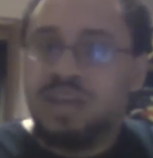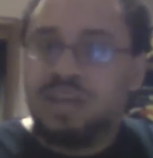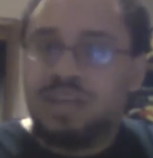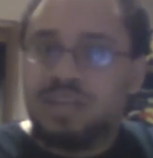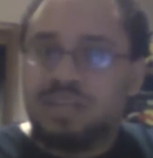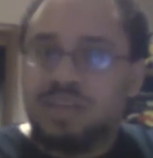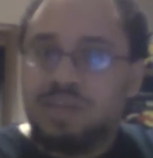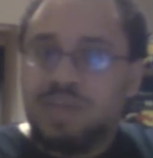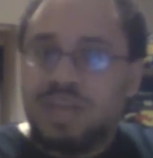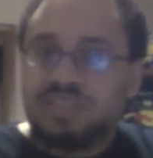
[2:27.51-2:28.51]
it
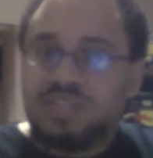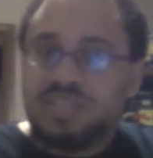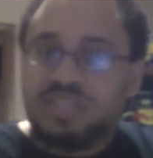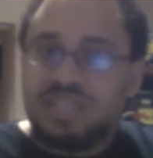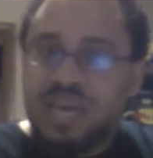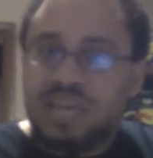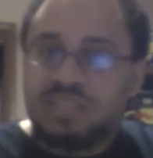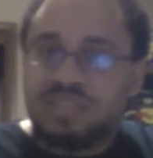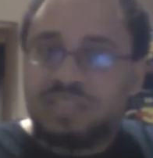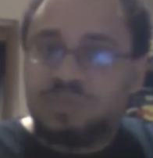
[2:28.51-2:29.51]
it basically just
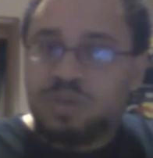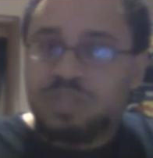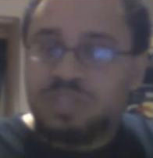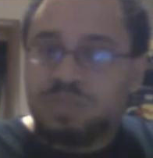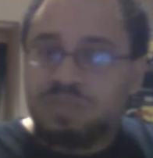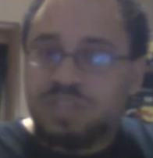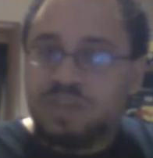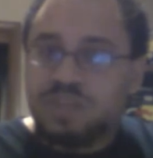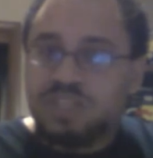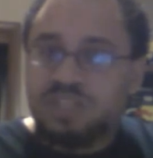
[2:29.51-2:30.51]
has what some
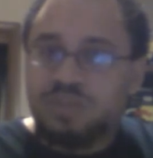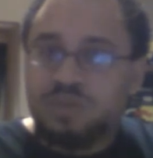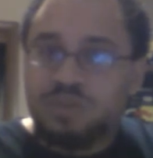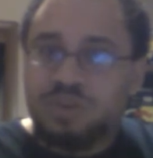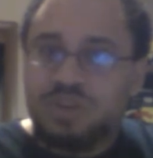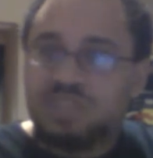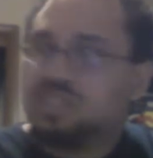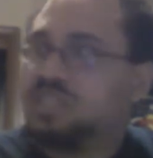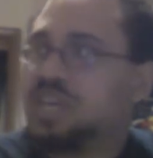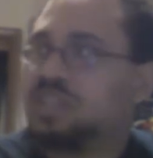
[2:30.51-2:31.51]
stuff that's on
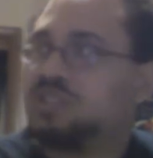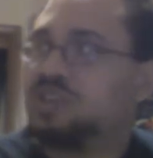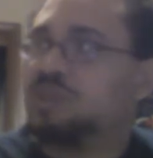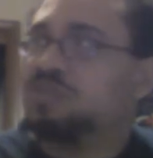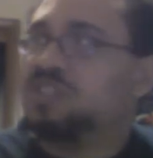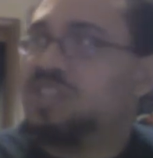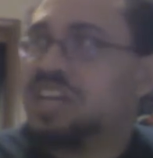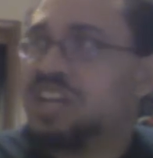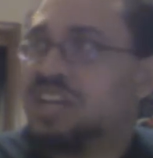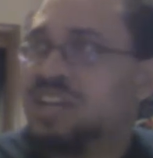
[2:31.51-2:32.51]
Ludacris's answering
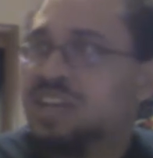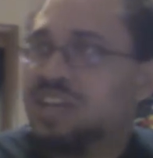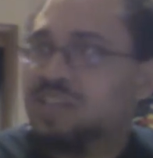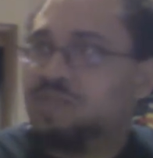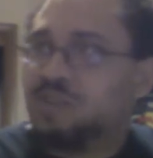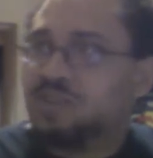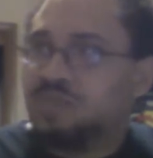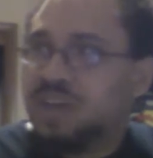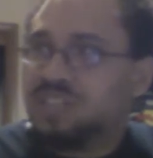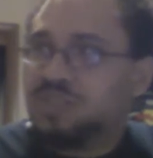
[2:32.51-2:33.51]
machine. The
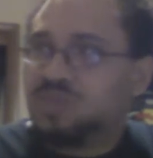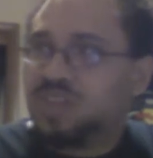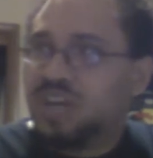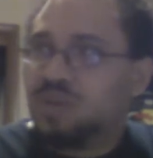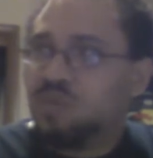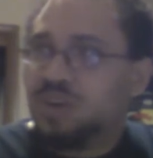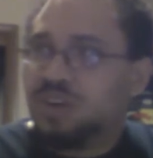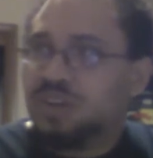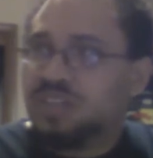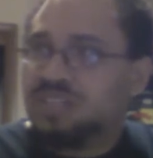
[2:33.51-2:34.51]
first message was kind of
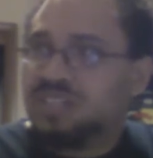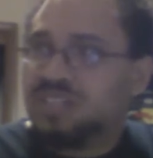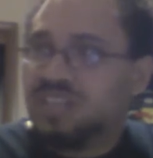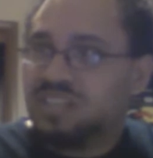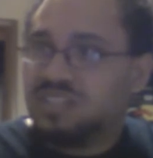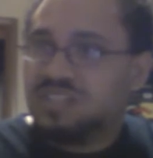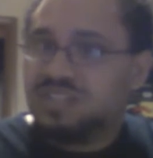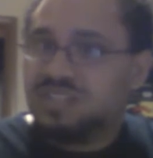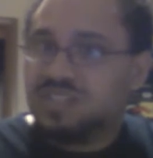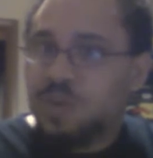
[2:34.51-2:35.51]
weird. It's
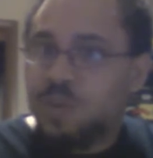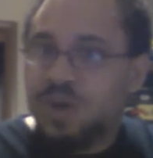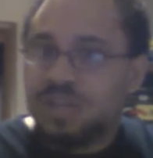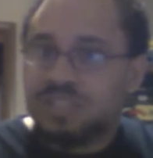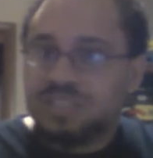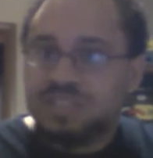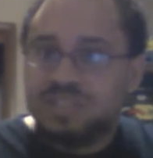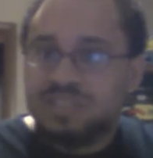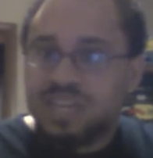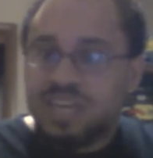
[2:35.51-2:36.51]
someone
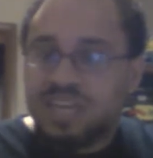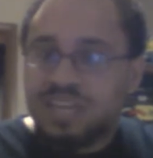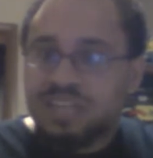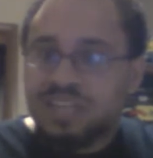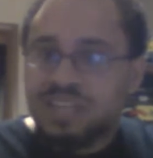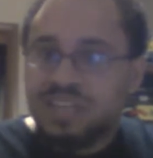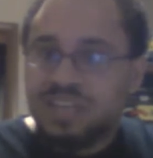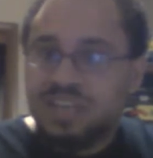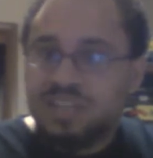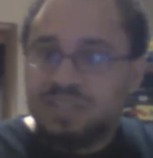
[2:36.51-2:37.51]
singing
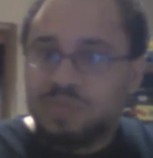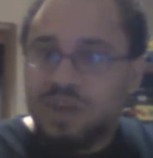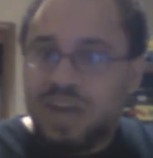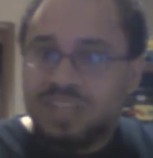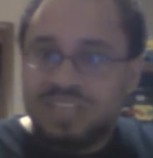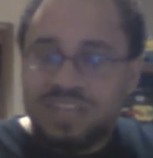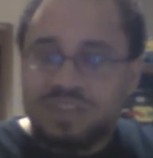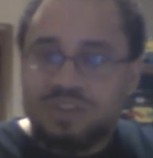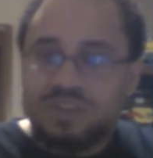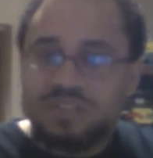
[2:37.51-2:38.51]
some guy
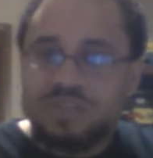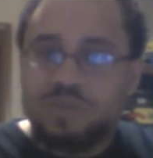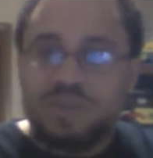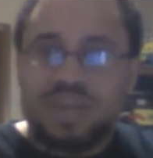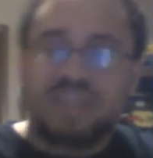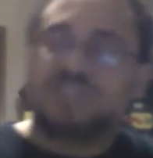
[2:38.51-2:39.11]
singing lyrics to a Biggie